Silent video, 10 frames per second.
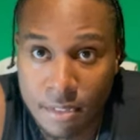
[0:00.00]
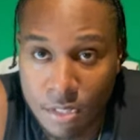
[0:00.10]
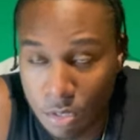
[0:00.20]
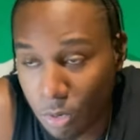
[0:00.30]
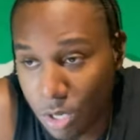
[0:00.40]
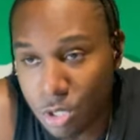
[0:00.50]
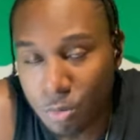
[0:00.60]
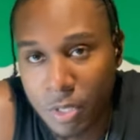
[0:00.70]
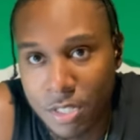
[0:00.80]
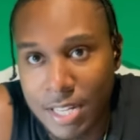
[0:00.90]
to the
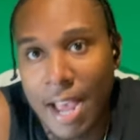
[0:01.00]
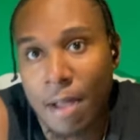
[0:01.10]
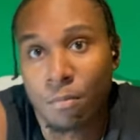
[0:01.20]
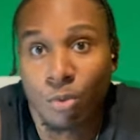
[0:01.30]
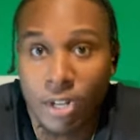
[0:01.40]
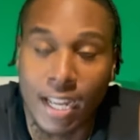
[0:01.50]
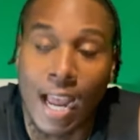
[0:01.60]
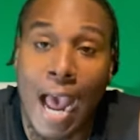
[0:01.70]
Washington Wizards really